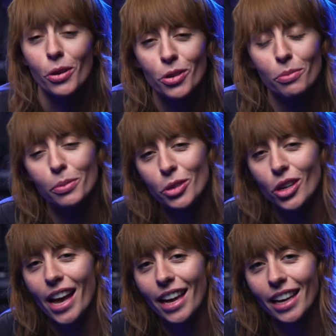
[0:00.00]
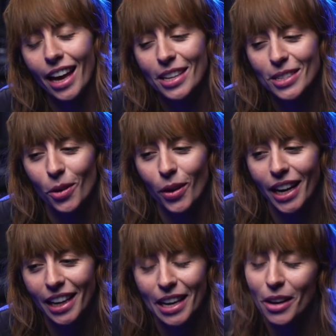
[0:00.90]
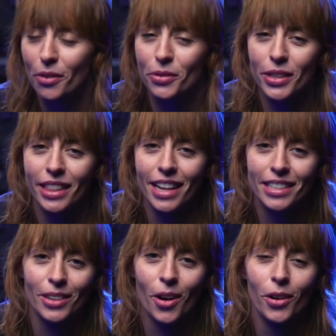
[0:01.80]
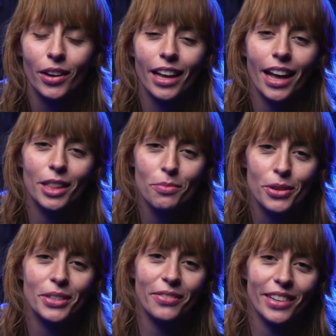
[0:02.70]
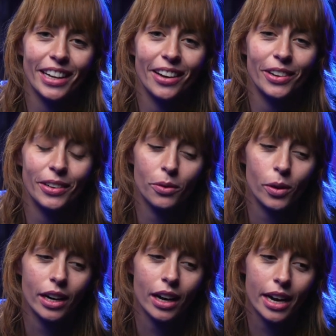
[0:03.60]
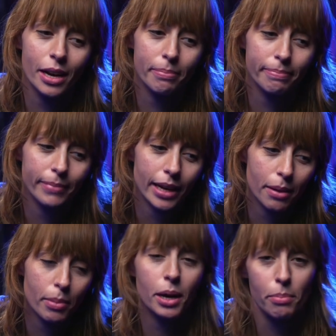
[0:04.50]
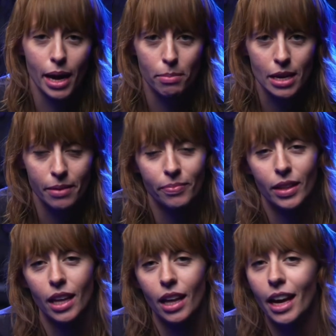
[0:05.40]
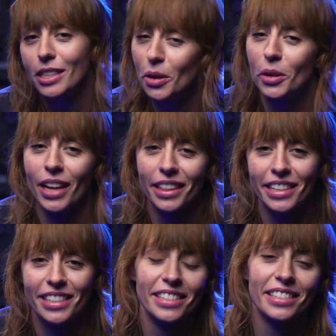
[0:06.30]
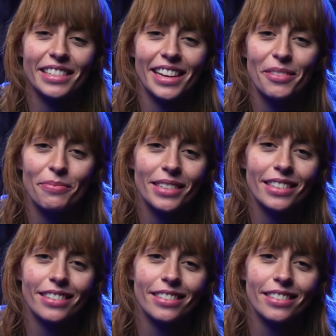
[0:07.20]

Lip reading: on Triple J, and so we're going to kick off with that song and the music video where I am but a baby. It's called Nothing's As It Seems.